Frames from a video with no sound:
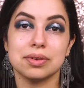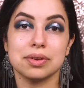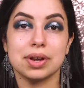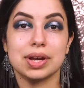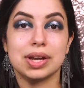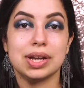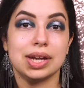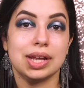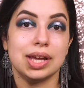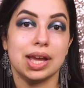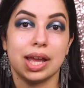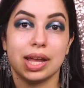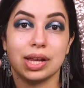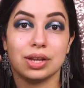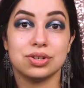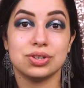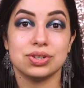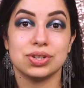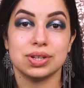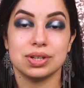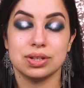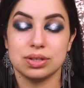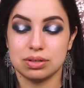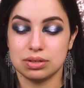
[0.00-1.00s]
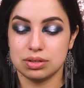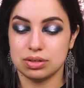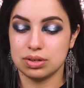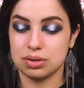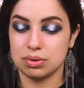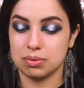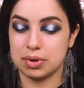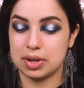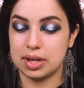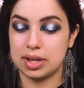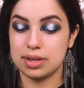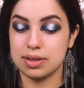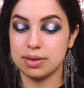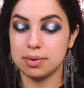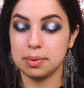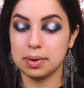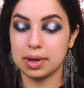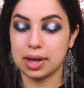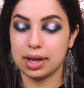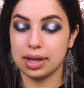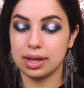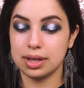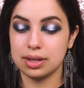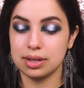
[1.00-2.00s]
gradation to it. You
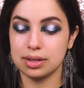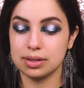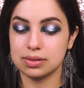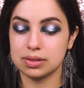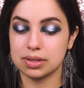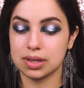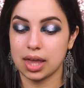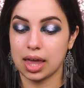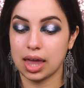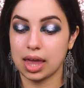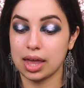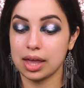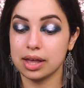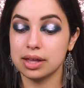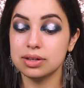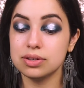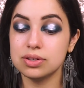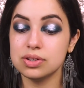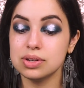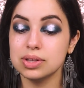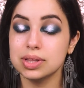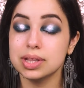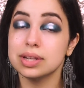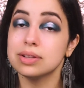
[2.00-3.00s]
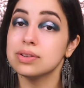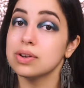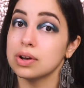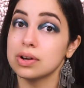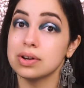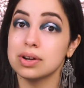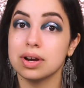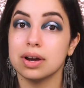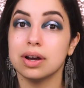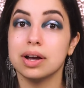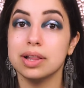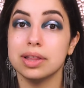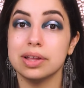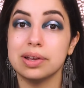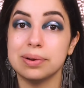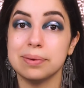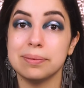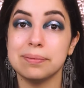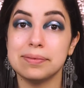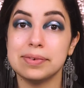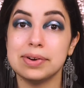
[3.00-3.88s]
guys can do the dark color